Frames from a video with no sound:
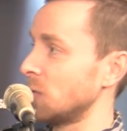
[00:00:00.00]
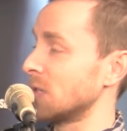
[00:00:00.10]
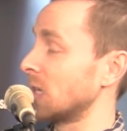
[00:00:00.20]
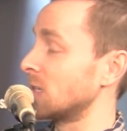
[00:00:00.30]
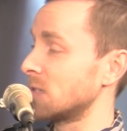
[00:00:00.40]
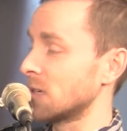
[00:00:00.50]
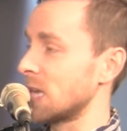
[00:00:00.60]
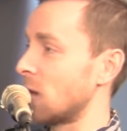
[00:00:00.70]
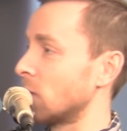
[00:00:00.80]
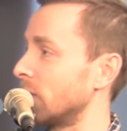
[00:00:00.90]
It was like a
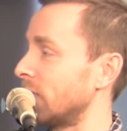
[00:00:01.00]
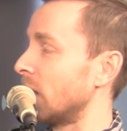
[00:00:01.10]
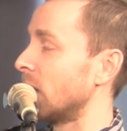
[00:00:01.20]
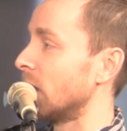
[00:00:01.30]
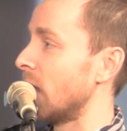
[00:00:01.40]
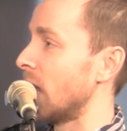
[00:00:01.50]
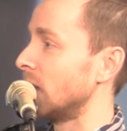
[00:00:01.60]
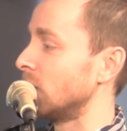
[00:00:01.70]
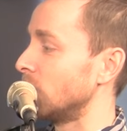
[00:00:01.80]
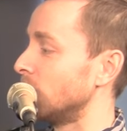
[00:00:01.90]
six-hour affair,
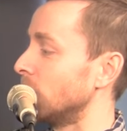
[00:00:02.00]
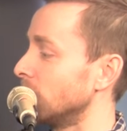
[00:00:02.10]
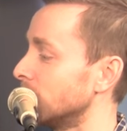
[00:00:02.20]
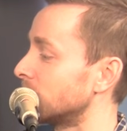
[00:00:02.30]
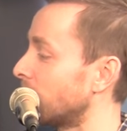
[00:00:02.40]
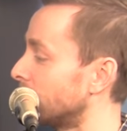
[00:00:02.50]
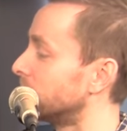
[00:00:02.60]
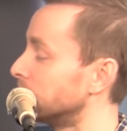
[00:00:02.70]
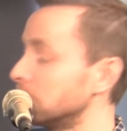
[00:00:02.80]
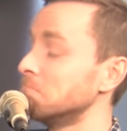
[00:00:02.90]
and we really started
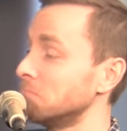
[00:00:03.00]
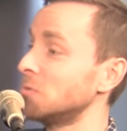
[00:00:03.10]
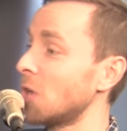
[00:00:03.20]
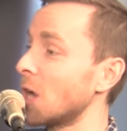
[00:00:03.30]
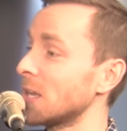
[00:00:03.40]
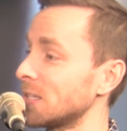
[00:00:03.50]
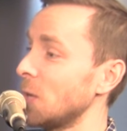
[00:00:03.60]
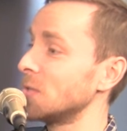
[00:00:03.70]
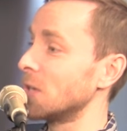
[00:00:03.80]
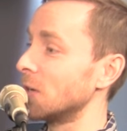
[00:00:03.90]
to talk and get to
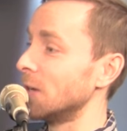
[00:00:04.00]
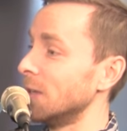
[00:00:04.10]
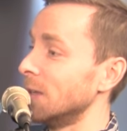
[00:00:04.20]
know each other.